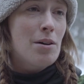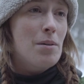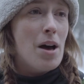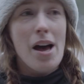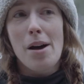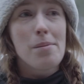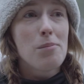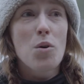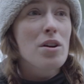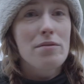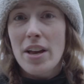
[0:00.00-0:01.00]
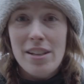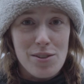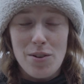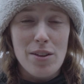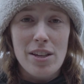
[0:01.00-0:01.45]
uh, more
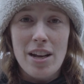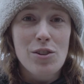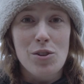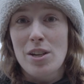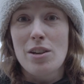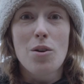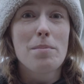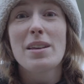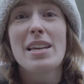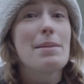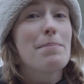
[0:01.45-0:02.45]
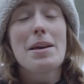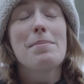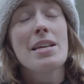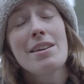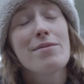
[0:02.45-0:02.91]
events around the country, or
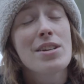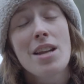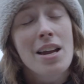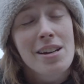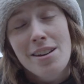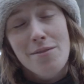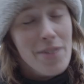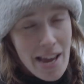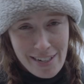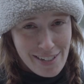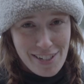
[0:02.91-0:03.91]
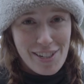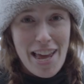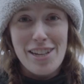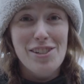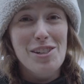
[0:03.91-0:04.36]
maybe even not an event,
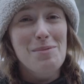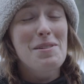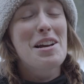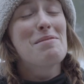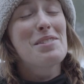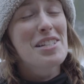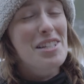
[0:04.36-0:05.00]
that it just becomes